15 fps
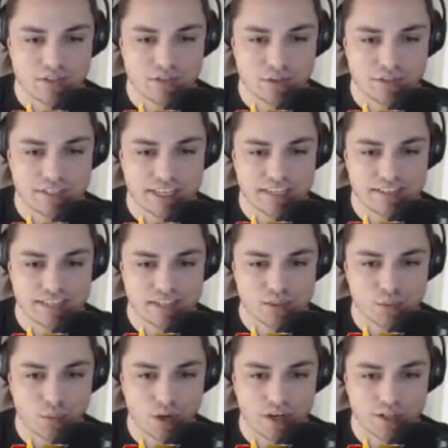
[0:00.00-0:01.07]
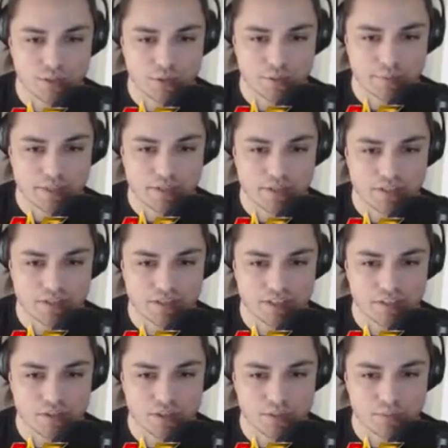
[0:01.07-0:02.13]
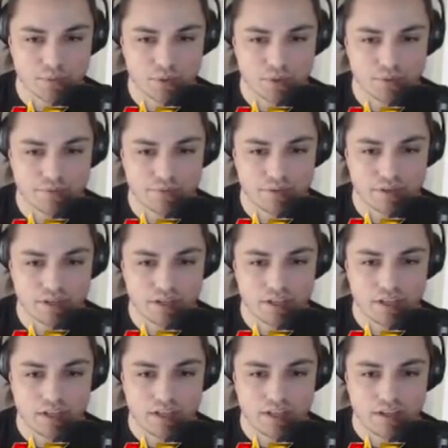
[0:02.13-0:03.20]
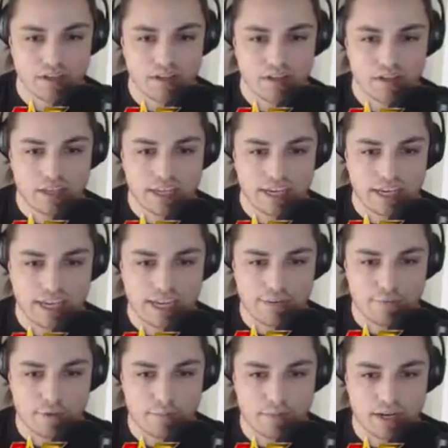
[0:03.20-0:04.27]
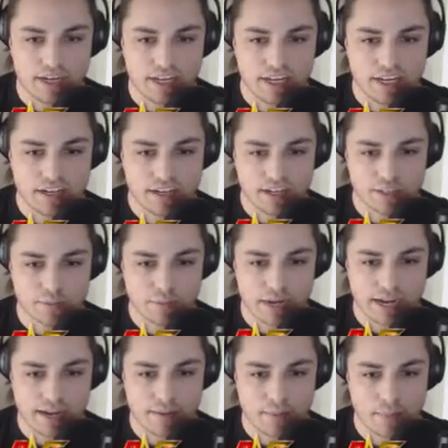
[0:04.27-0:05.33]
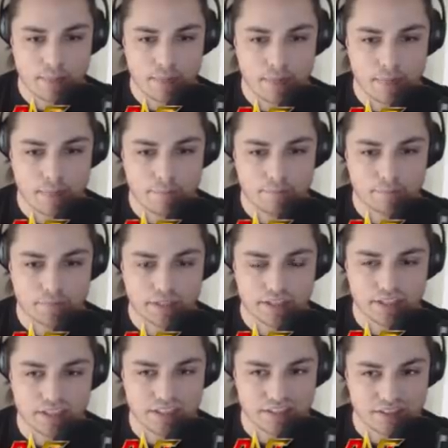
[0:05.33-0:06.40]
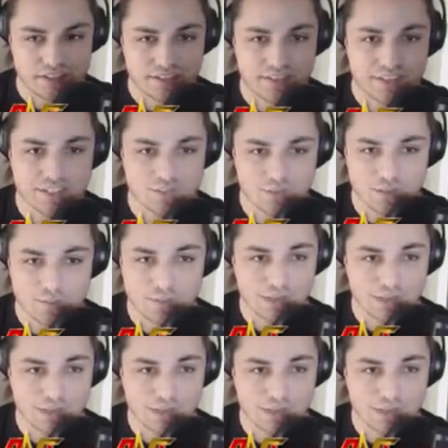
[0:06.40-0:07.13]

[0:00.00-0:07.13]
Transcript: So it says that Suarez was pitching, so let's just move everybody a spot because this is going to be